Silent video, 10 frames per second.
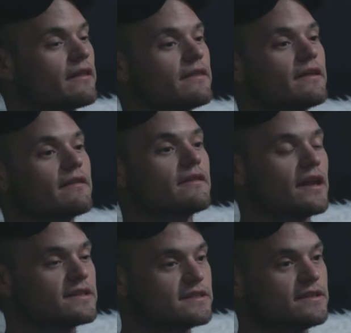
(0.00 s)
I think
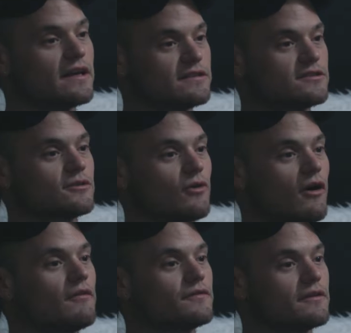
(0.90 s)
that I see that so
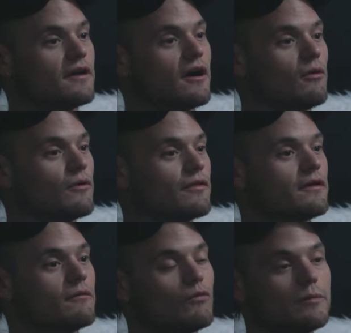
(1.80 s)
often now with
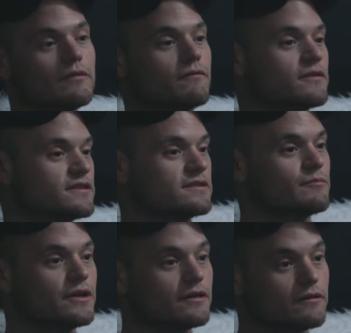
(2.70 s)
women versus
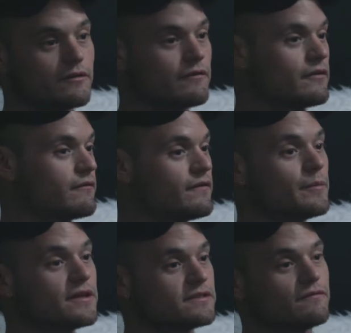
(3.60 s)
men,
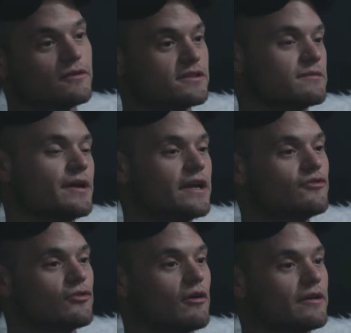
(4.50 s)
feminist versus
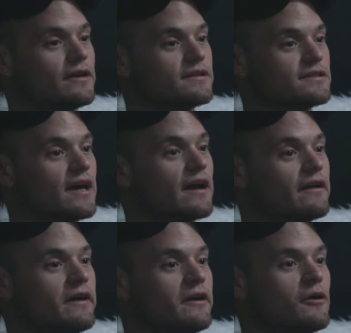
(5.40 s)
patriarchy, is that
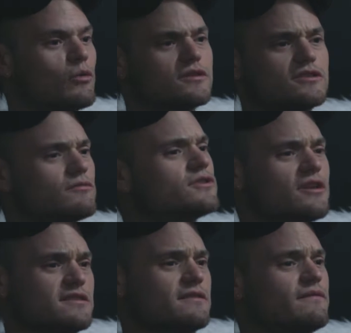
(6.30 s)
we're so
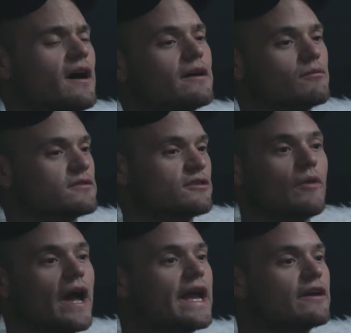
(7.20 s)
justified, we're so
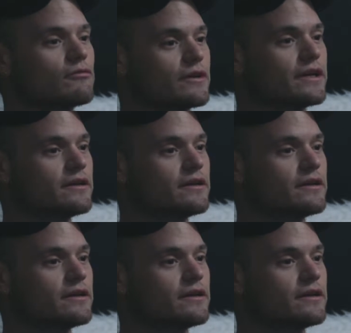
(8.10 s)
angry.